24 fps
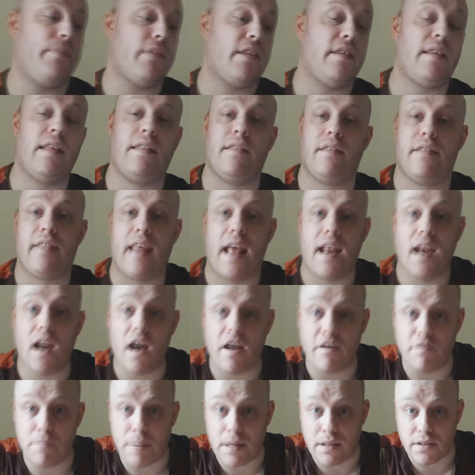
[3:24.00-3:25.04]
Since then
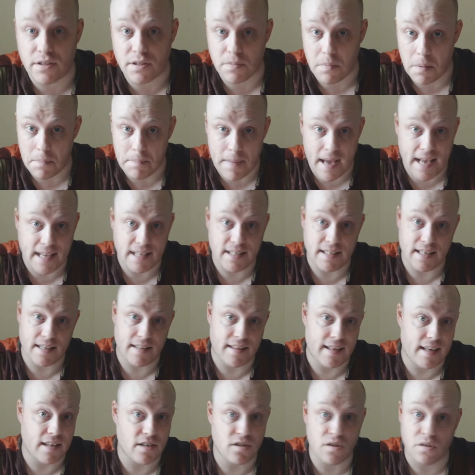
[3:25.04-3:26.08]
I've built some
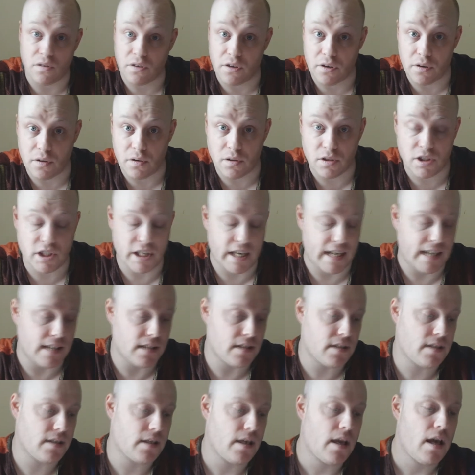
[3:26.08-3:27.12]
amazing things on Google
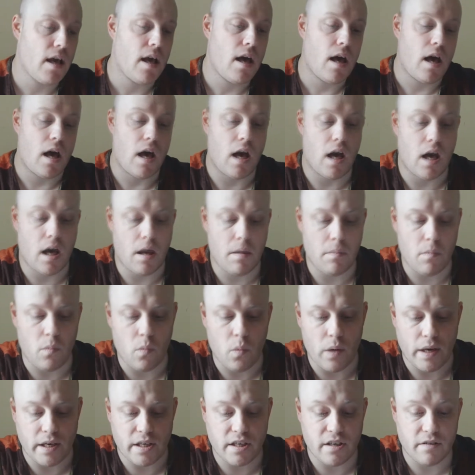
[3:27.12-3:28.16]
Sheets,
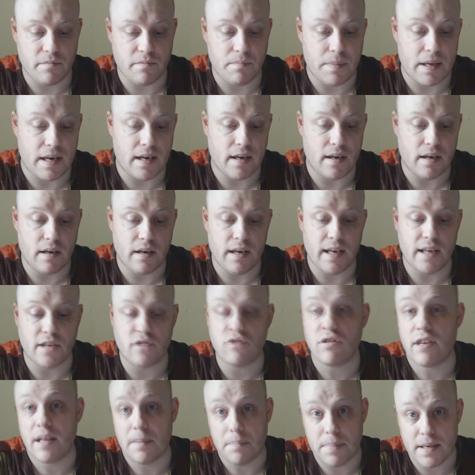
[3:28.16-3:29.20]
which have been
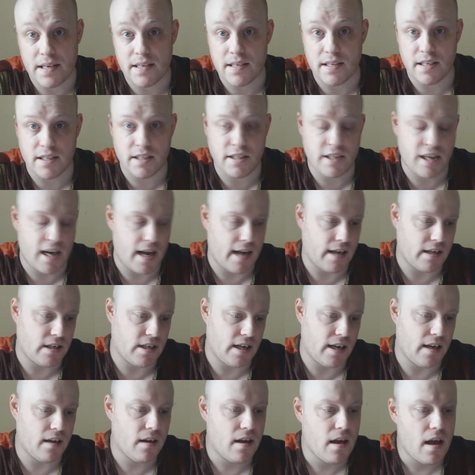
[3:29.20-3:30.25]
literally business
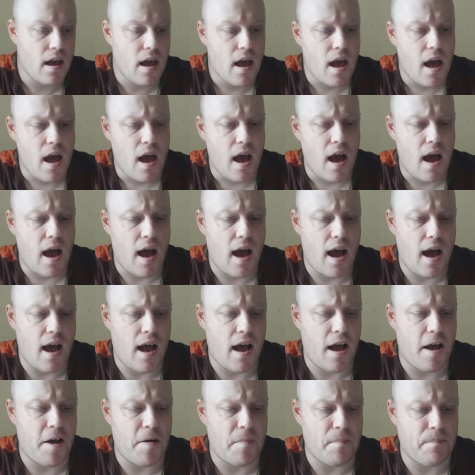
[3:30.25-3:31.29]
changing.
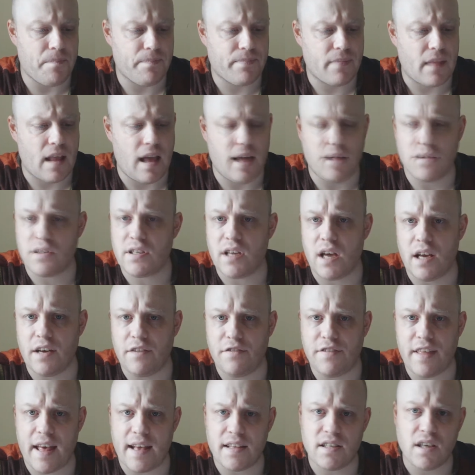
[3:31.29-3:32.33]
Outside
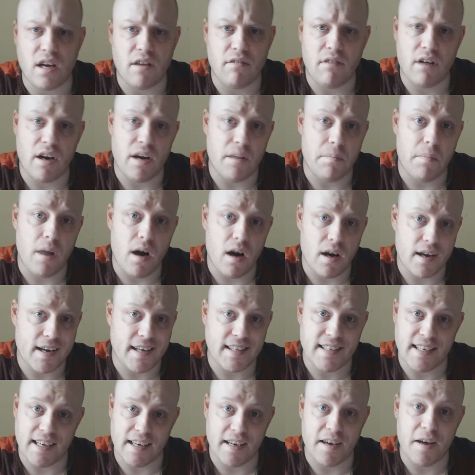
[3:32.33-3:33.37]
of that I run a
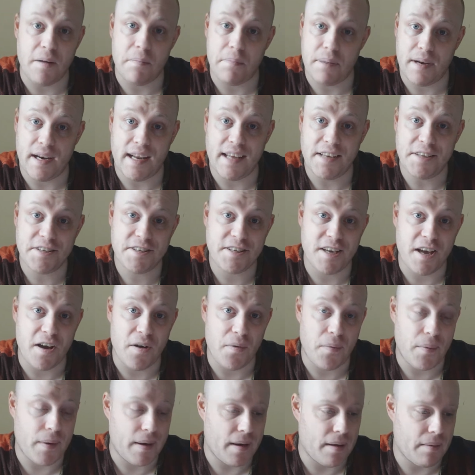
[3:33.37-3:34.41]
marketing company,
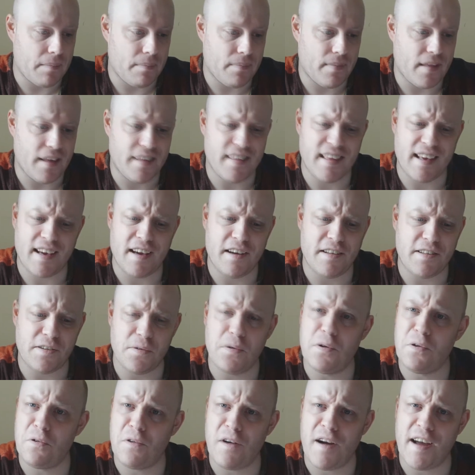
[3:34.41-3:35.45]
so I think I
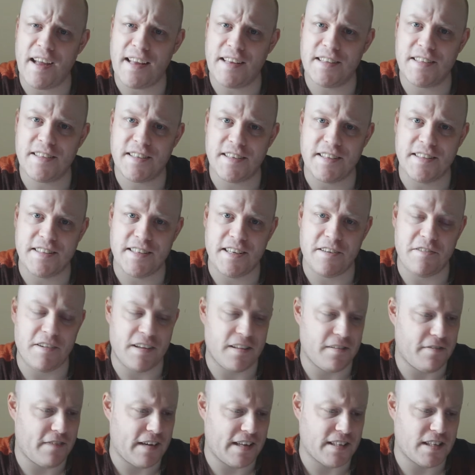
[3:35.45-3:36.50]
do alright
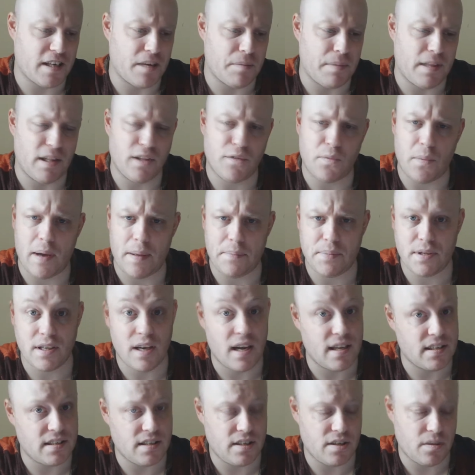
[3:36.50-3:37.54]
considering the fact I build
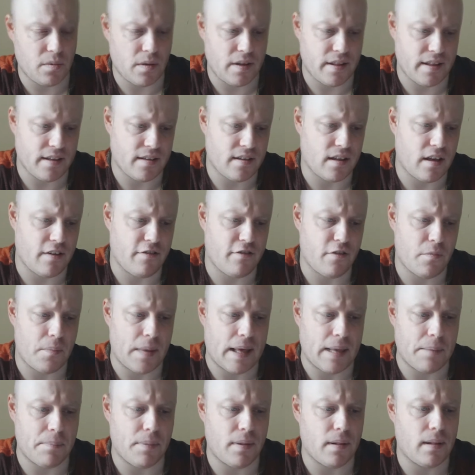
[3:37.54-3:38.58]
websites and do other stuff for
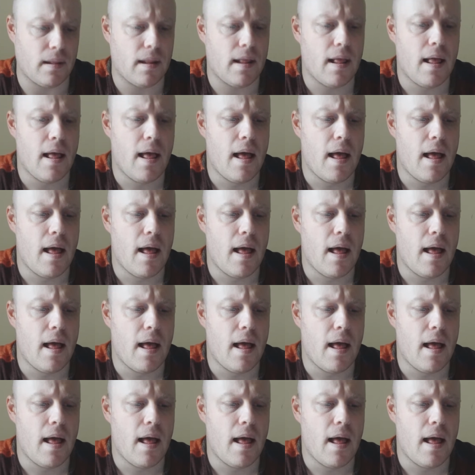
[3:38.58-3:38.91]
people.